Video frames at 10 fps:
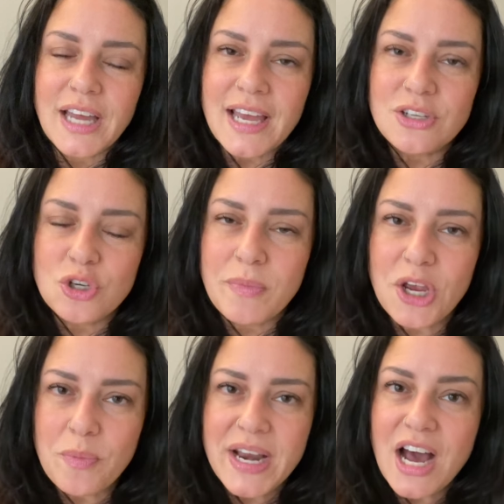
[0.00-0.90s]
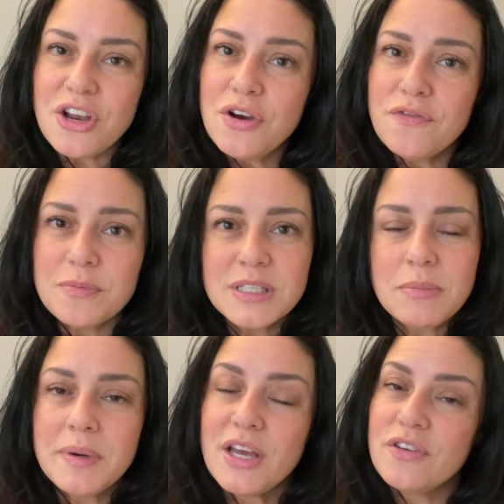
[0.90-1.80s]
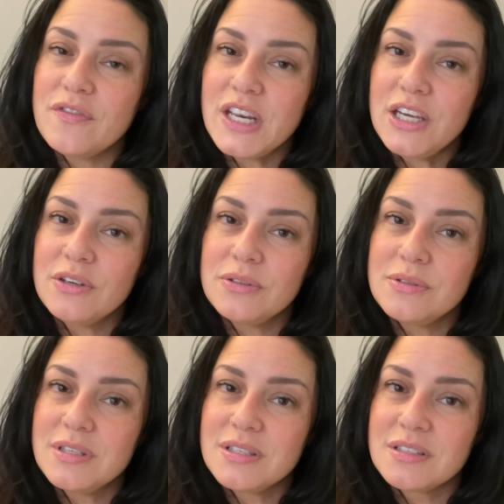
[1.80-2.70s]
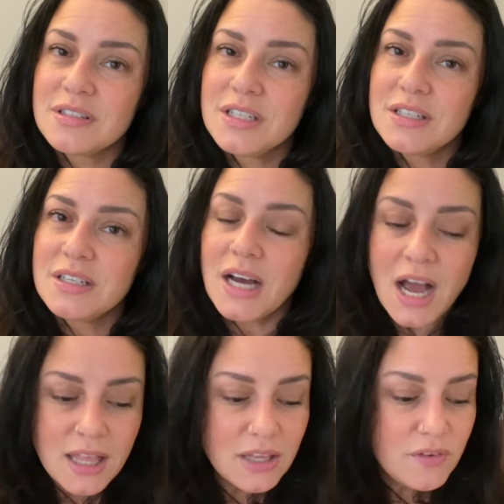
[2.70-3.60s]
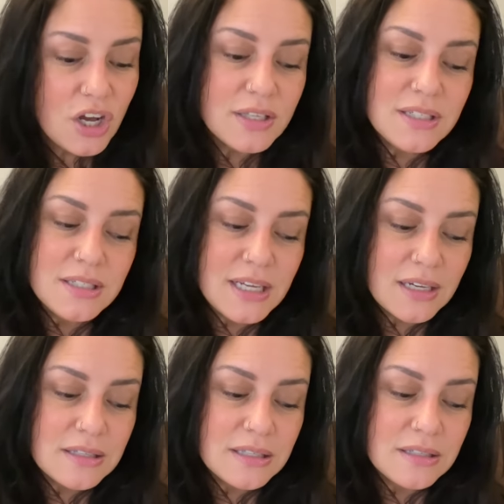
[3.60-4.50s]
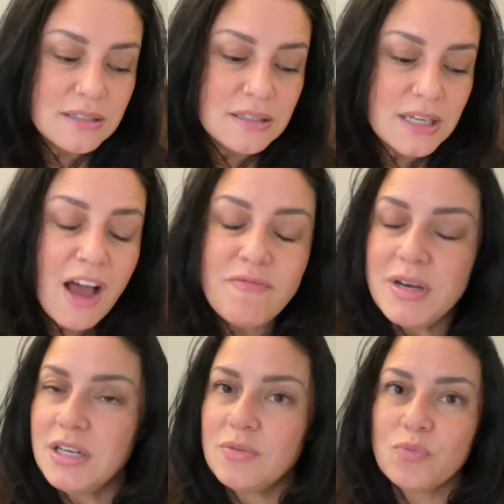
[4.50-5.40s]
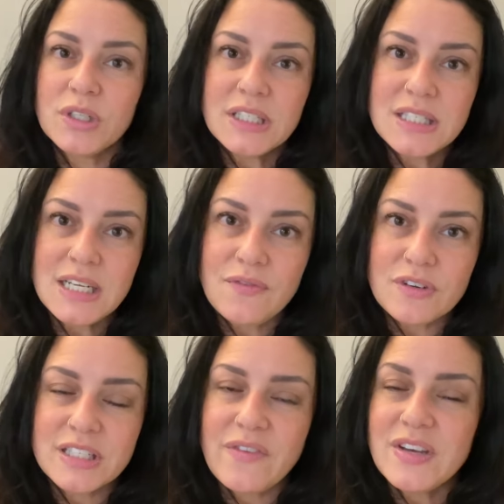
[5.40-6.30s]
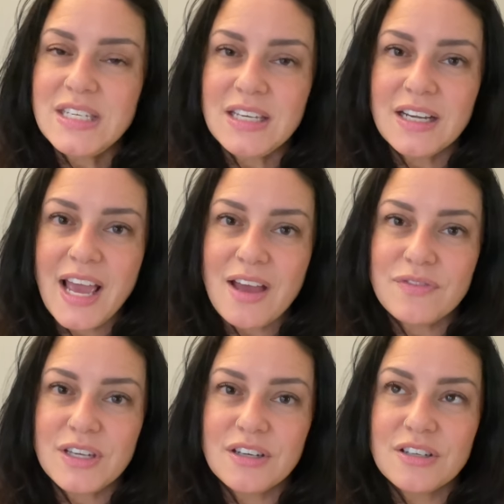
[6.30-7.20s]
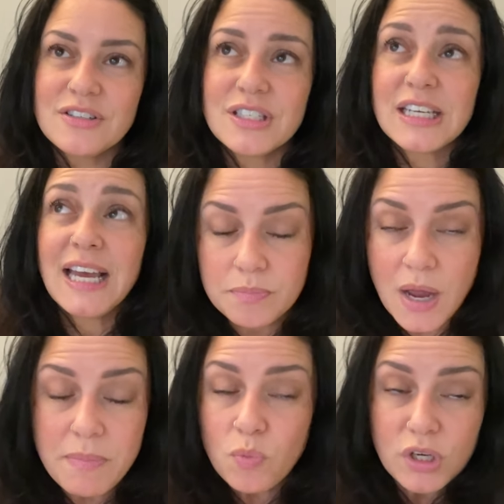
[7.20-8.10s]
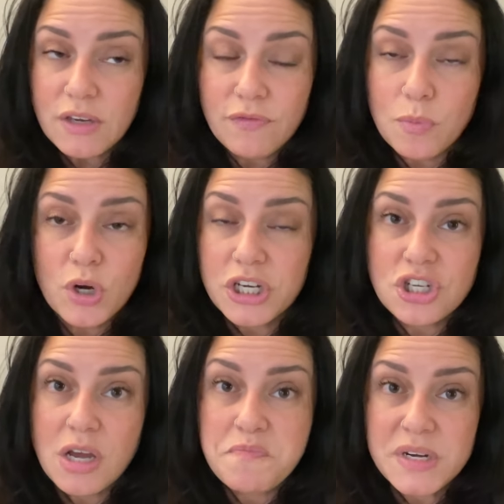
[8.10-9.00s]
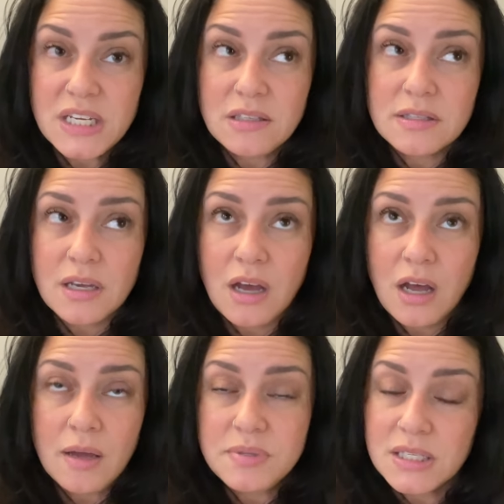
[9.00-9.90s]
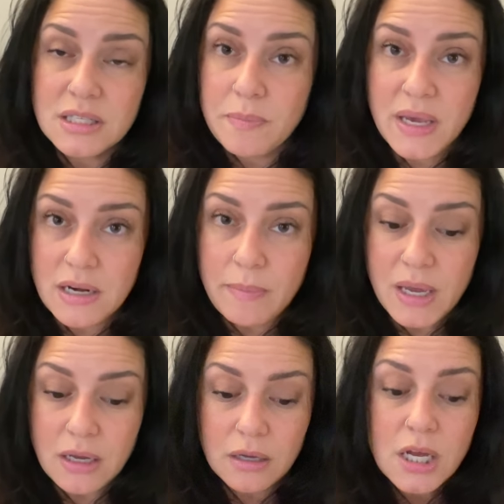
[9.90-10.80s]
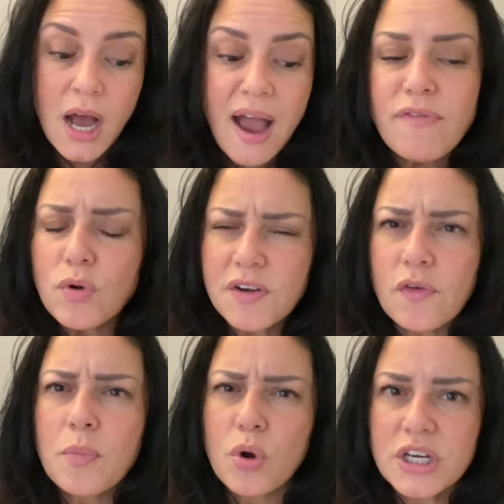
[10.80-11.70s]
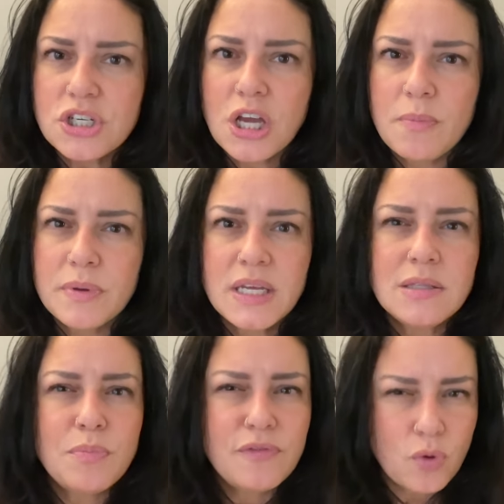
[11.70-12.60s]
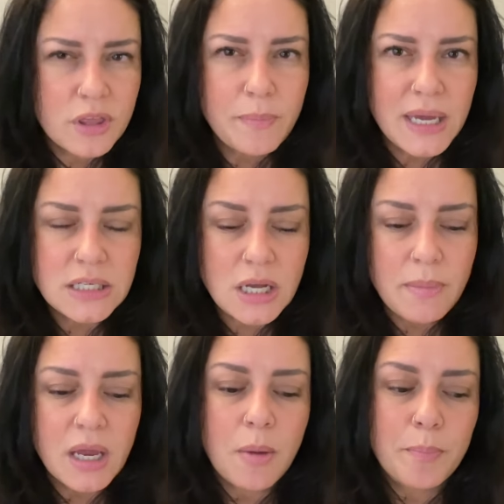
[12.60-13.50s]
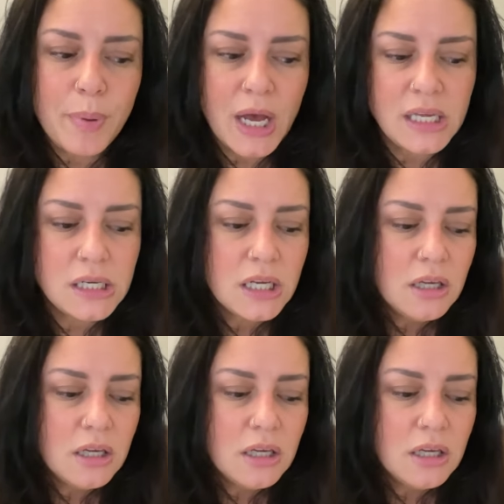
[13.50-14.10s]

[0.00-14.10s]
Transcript: as you may or may not know from some of my other videos. I live in Austin, Texas. I've been in real estate for 17 and a half years. I've been working for mortgage companies since the pandemic. I've worked for mortgage companies before the pandemic, but